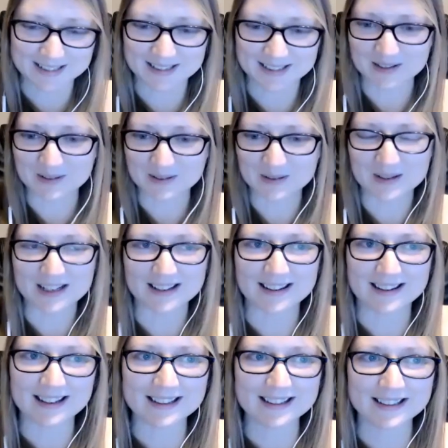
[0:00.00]
so
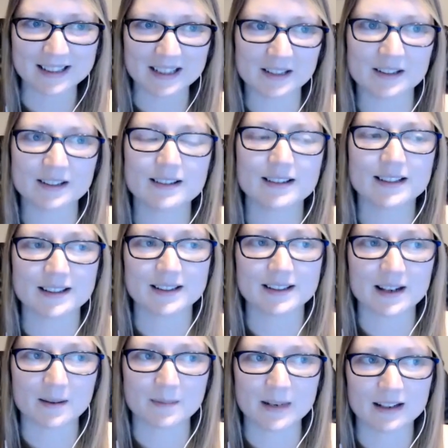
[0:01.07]
this year's
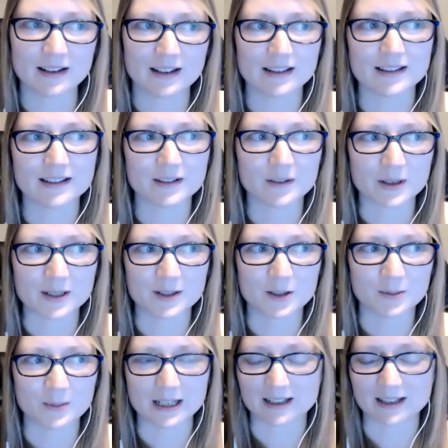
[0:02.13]
summit is going to
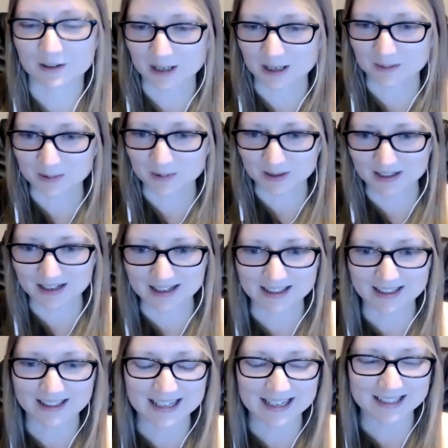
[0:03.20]
be incredible. I
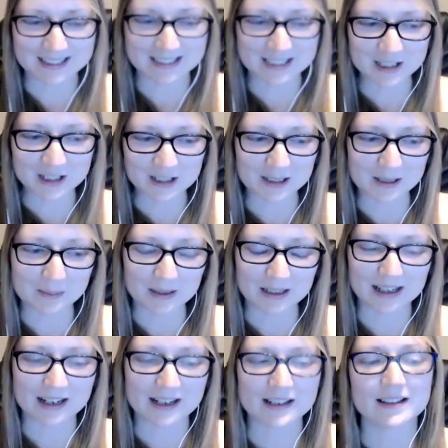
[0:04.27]
had initially
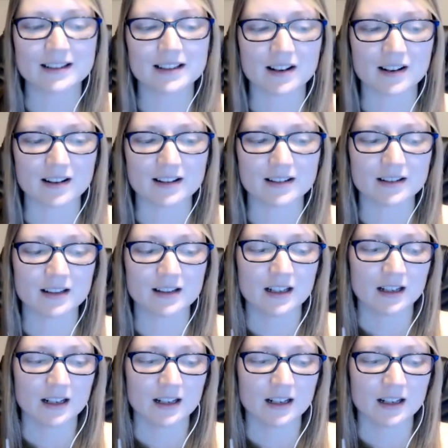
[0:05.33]
planned on